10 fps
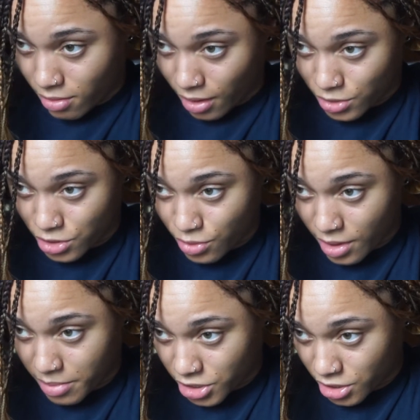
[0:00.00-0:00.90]
I was too
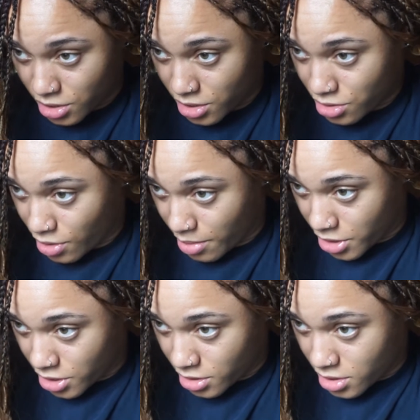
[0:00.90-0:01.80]
ambitious.
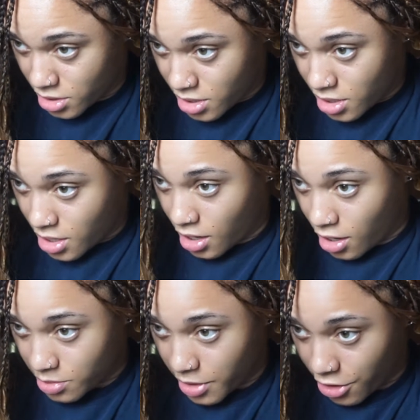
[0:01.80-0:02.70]

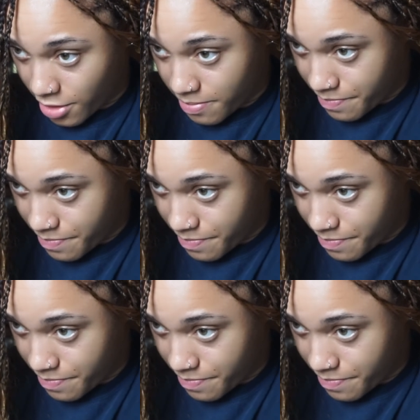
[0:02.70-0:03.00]
Lost my grip.